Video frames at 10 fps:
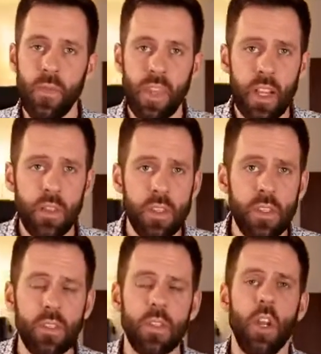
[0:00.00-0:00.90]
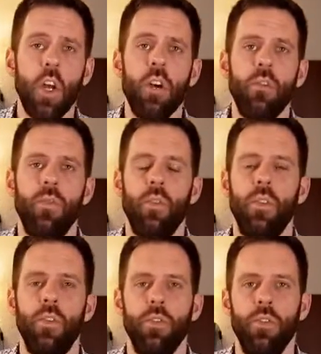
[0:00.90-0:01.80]
And this is
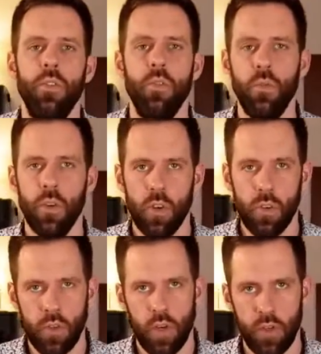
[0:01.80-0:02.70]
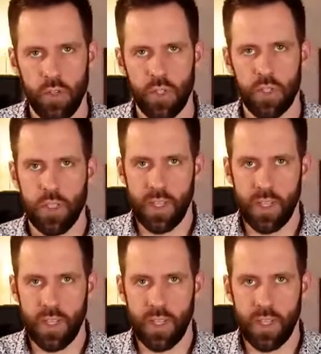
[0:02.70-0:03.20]
for new coaches.